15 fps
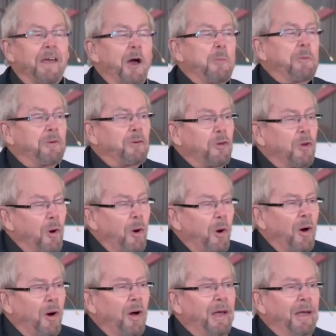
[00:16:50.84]
Well, the open
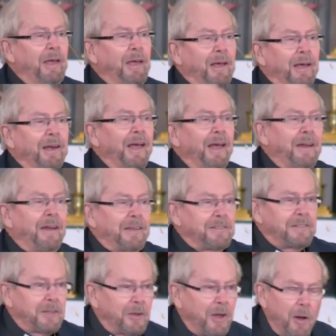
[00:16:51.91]
door
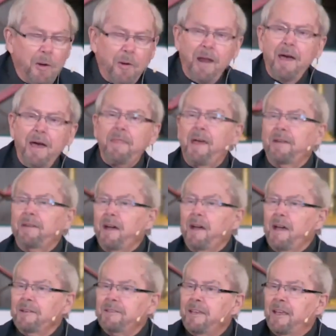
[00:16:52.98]
allowed us to go around
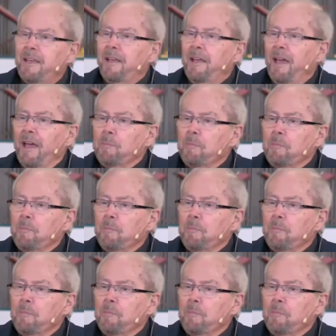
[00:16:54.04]
that night